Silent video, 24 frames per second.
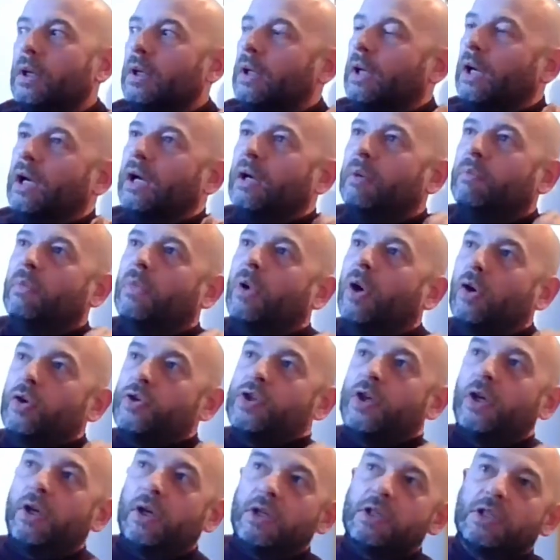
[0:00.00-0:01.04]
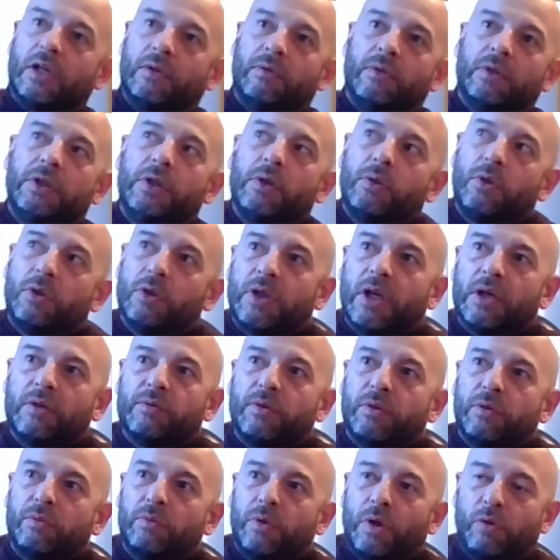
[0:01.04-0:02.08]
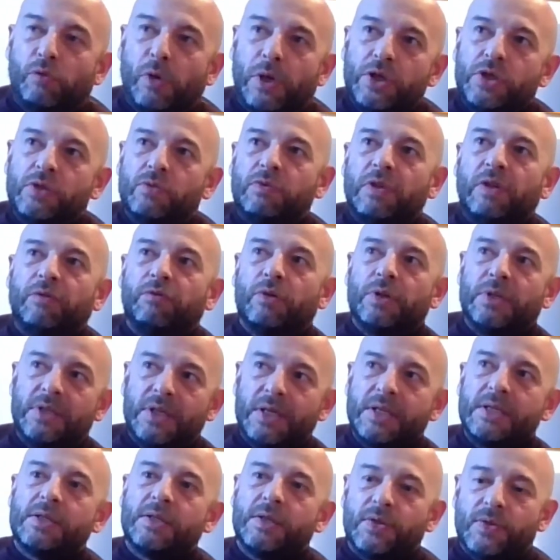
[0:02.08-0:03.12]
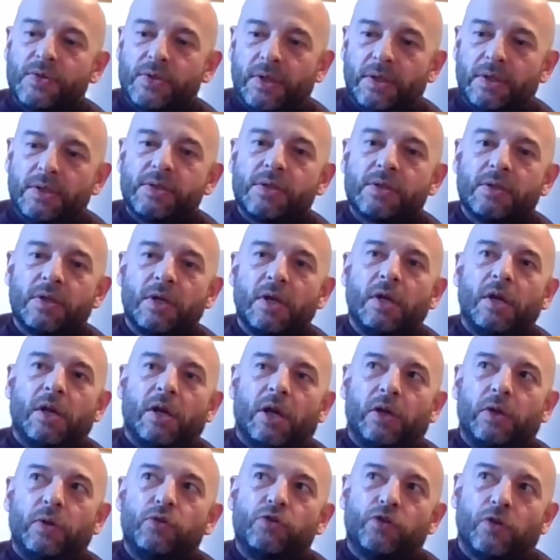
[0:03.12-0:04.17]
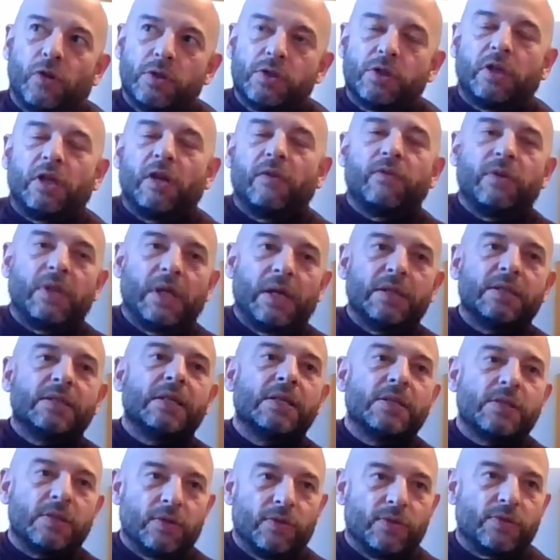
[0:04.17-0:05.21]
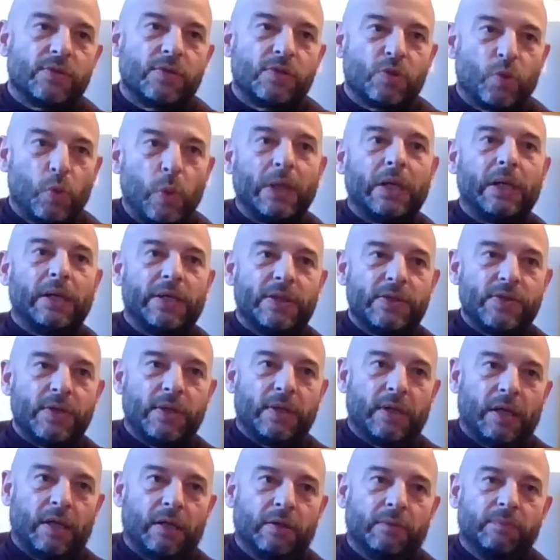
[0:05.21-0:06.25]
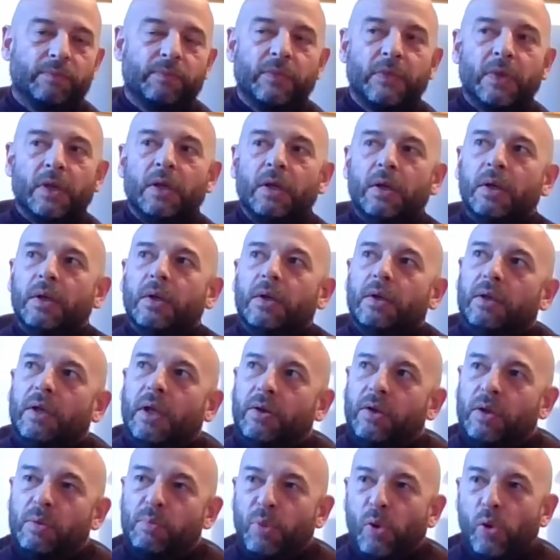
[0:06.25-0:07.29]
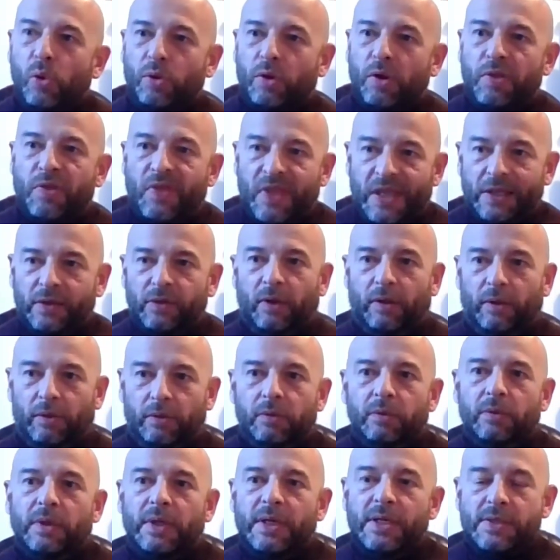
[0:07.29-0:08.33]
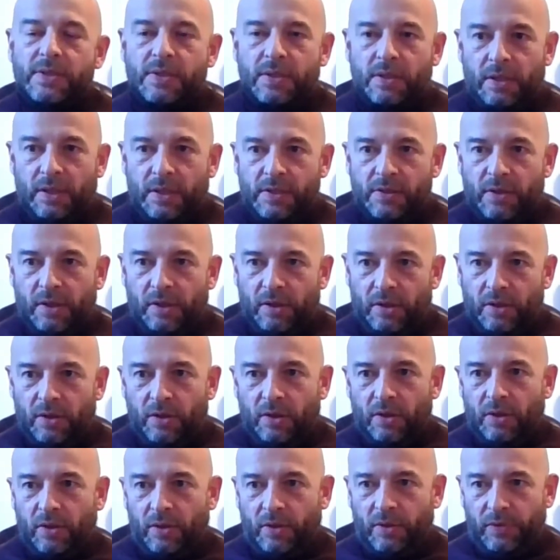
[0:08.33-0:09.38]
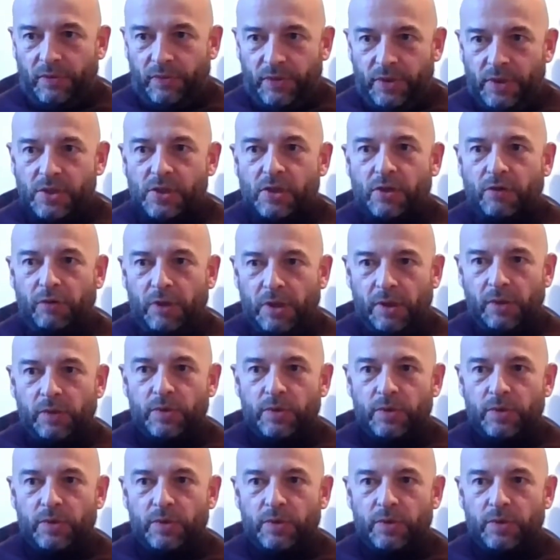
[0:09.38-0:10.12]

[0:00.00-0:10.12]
Alternatively, you could have a range of different distances, and you try to cover that distance as quickly as you can. Now, the important thing, though, is that this critical